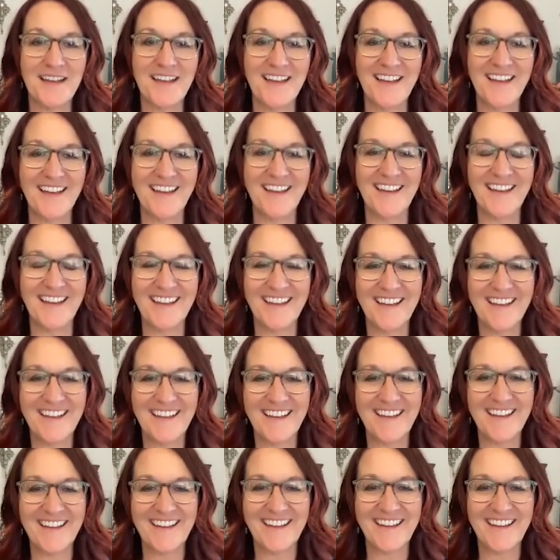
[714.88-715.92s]

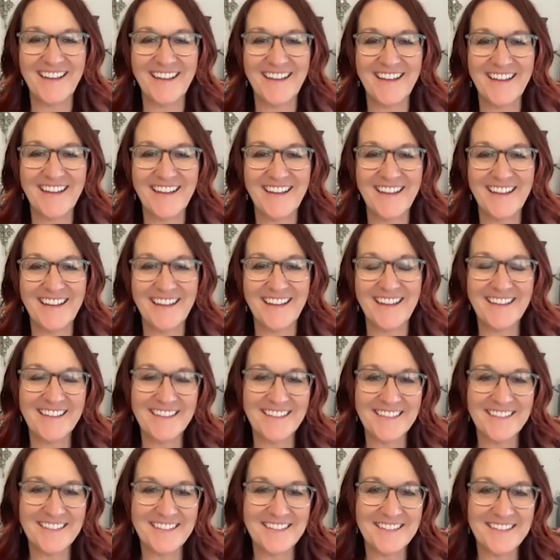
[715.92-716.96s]

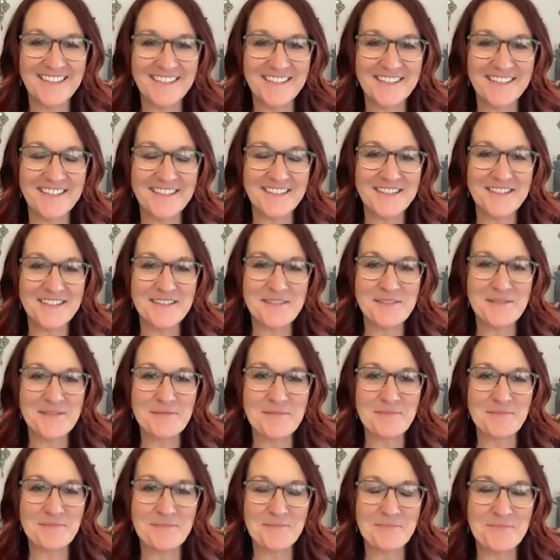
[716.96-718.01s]

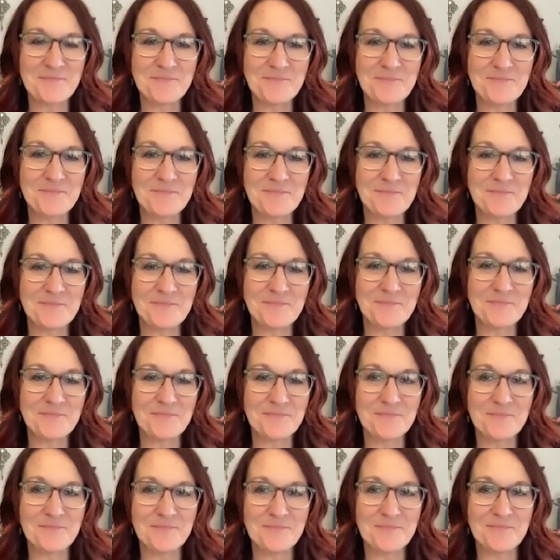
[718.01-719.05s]

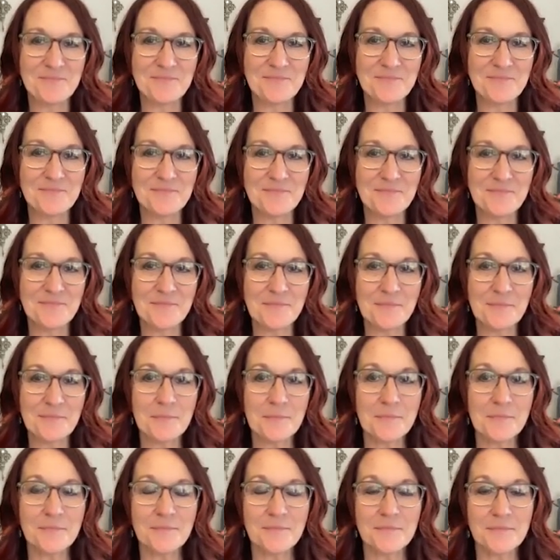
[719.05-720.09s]

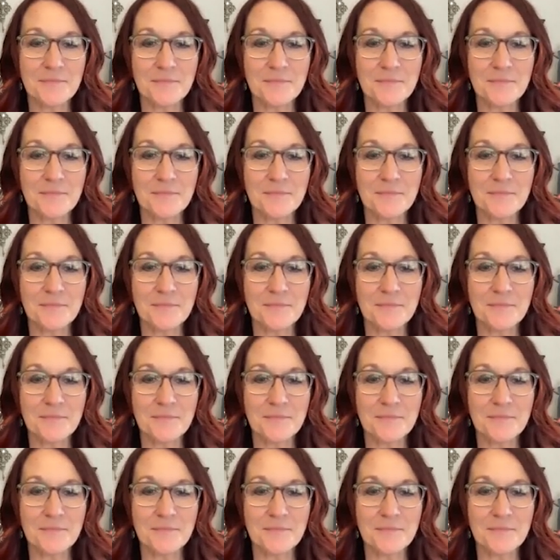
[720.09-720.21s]
The person shown says nothing.